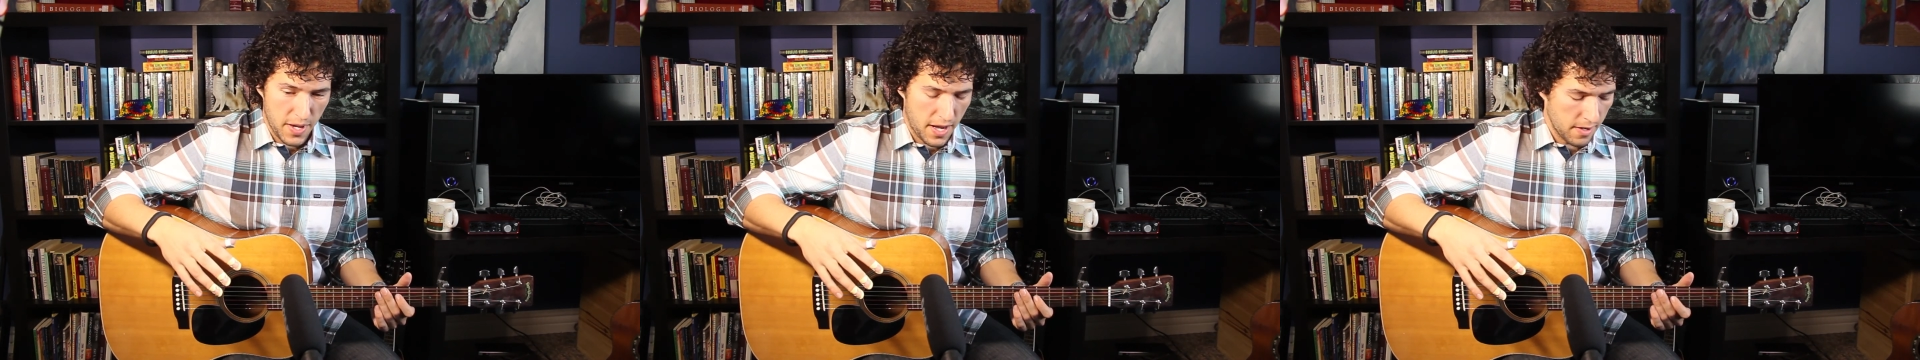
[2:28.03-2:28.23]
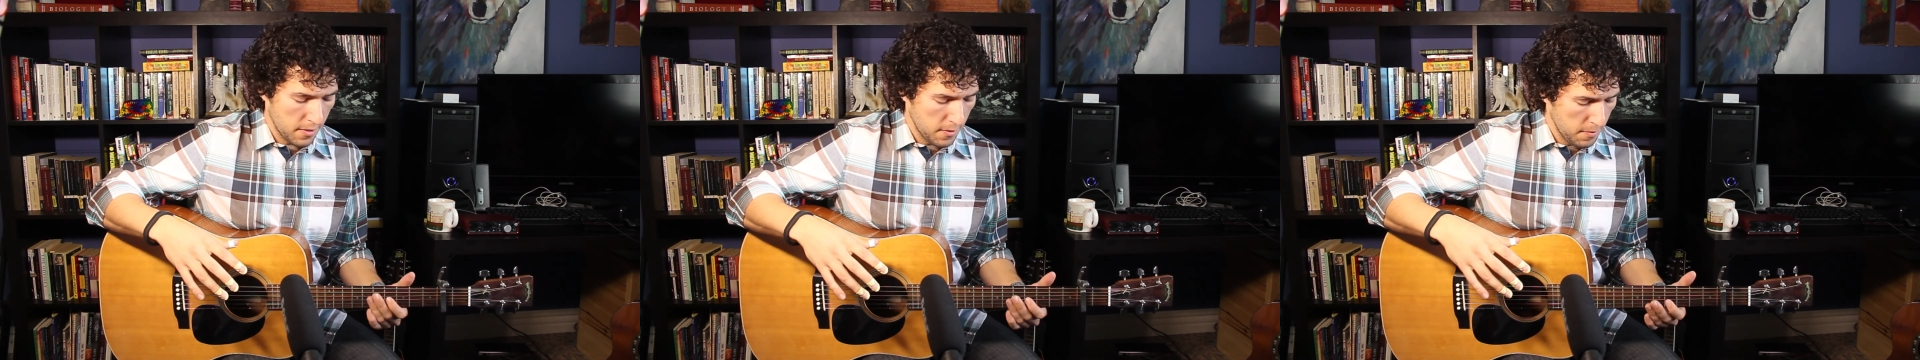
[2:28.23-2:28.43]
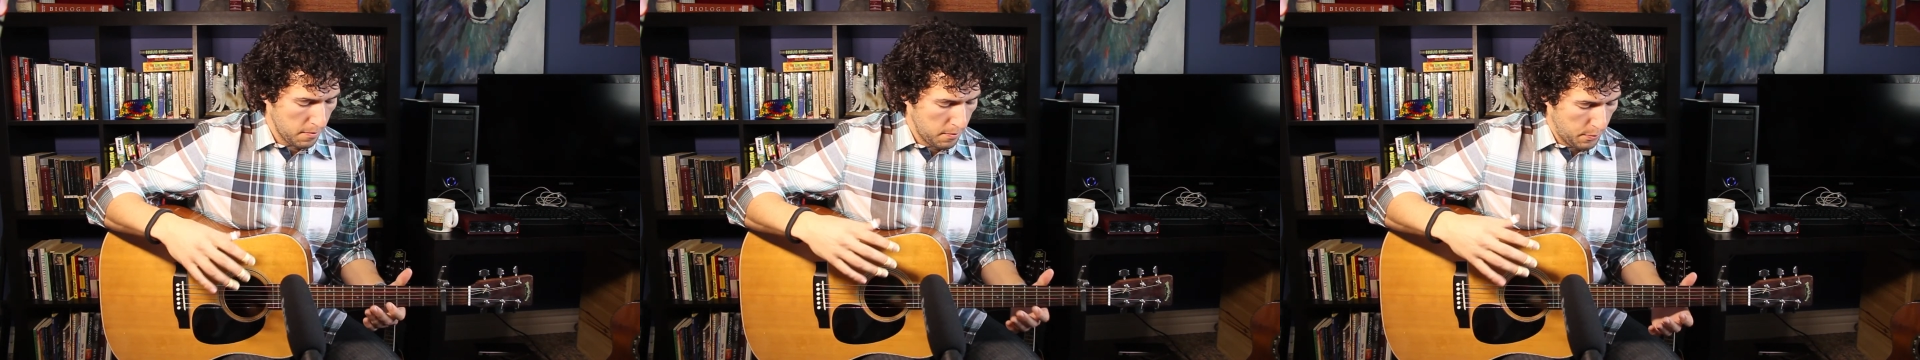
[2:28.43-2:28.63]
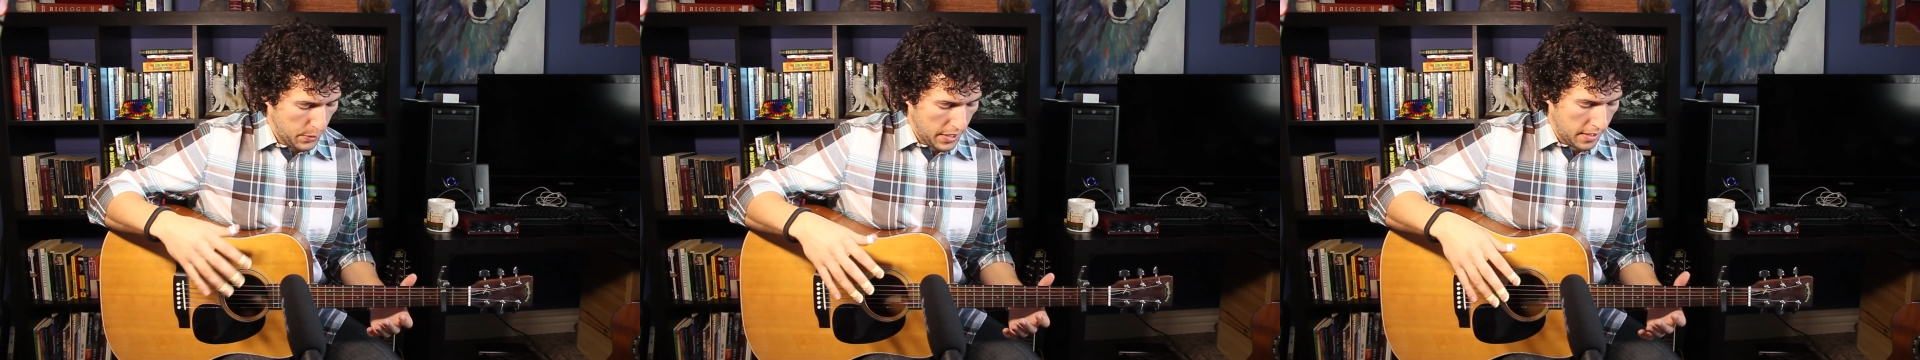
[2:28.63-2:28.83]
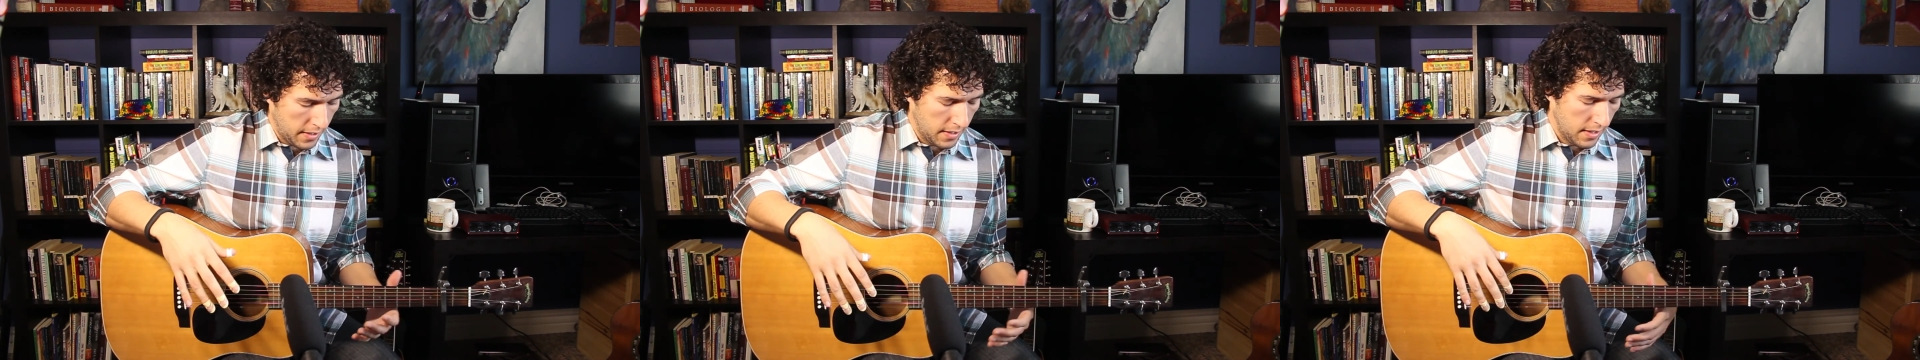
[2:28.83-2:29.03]
pattern,
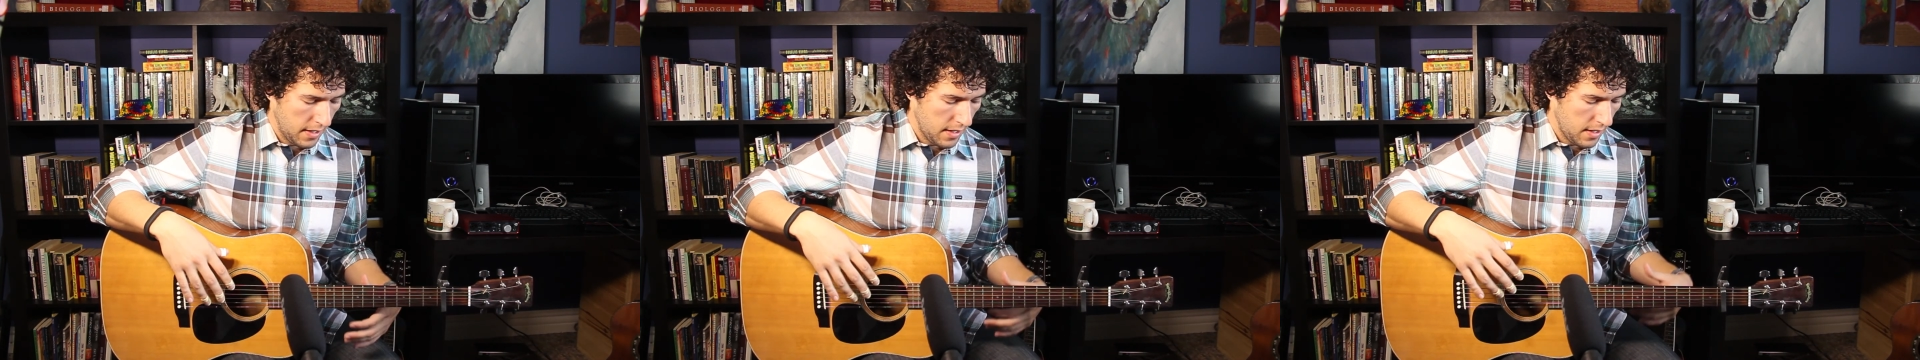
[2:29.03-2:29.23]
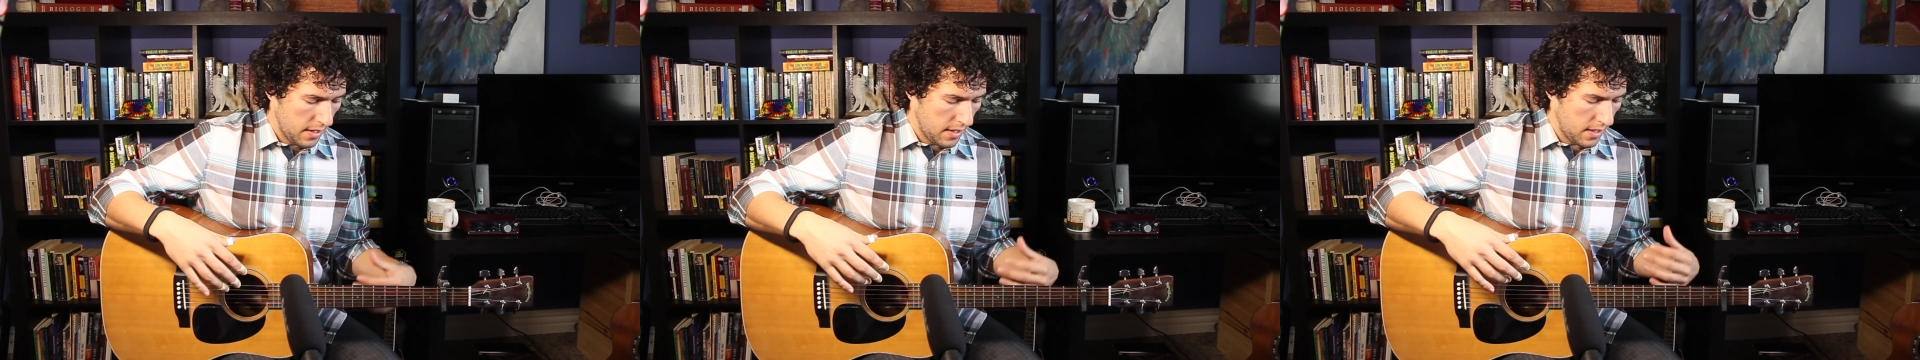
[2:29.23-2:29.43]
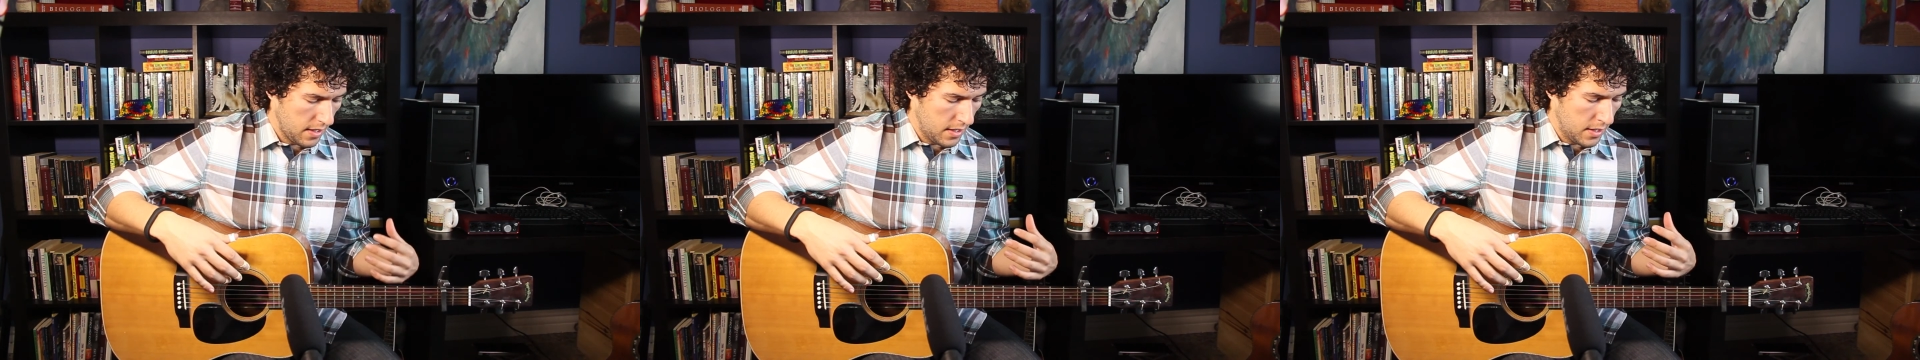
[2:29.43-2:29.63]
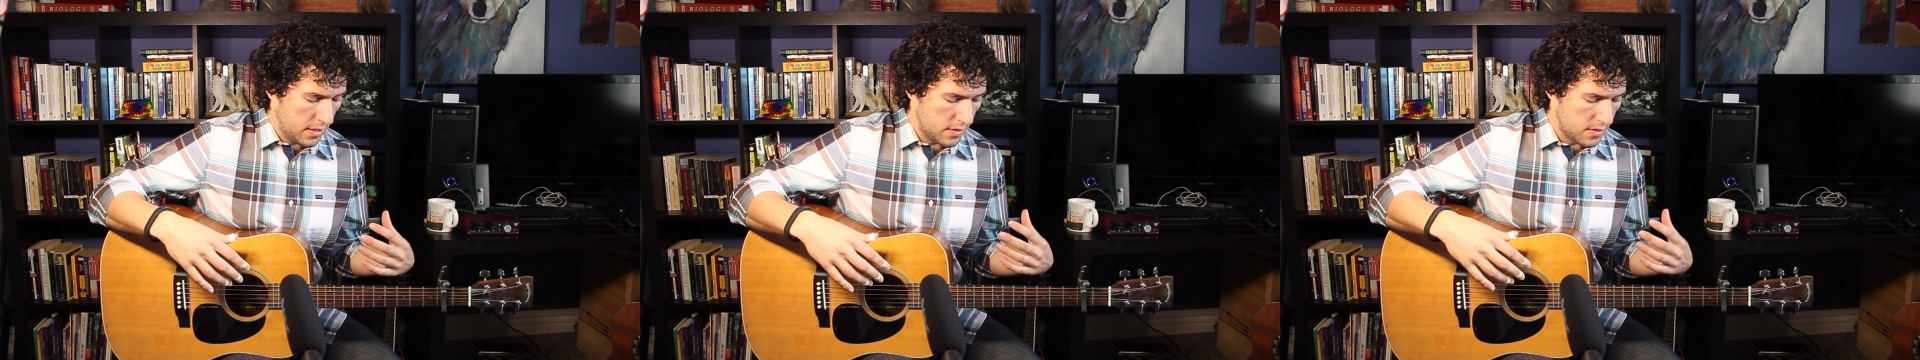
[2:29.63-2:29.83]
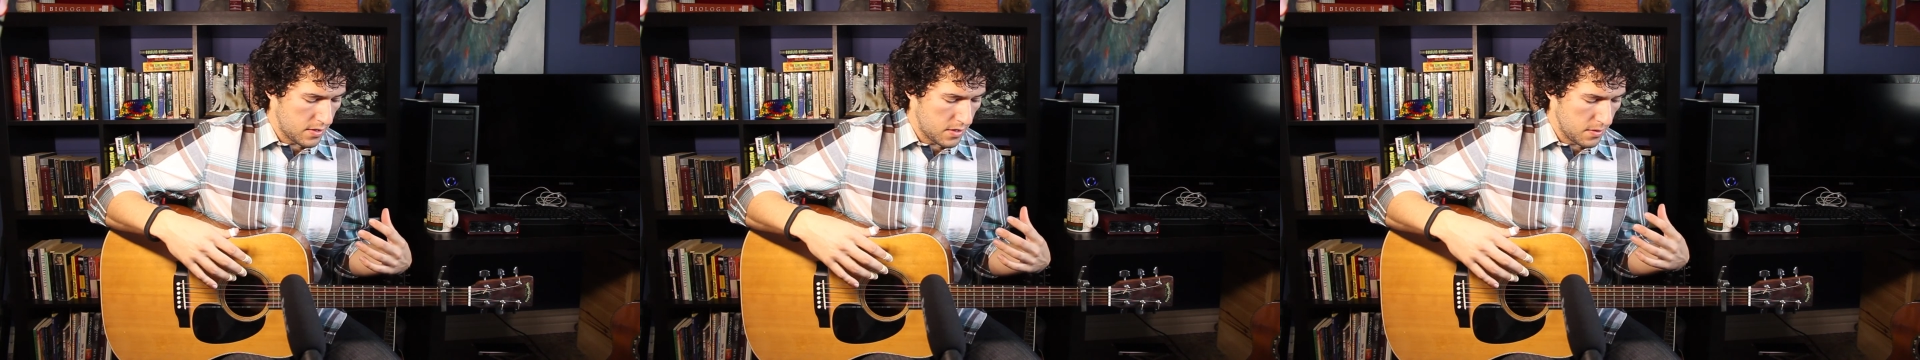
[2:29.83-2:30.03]
but
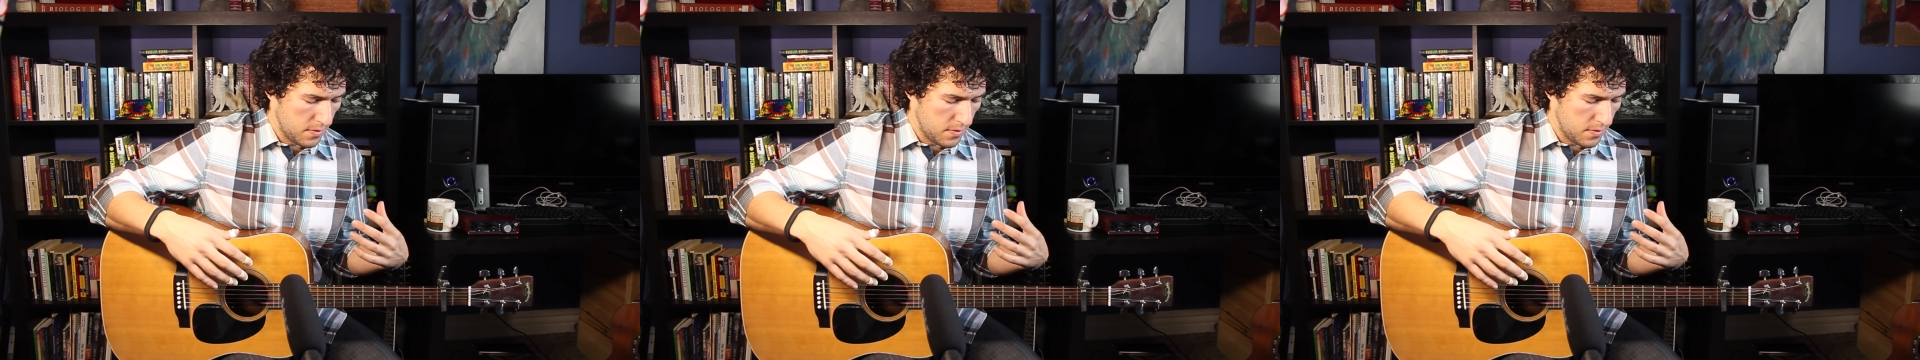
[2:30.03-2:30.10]
it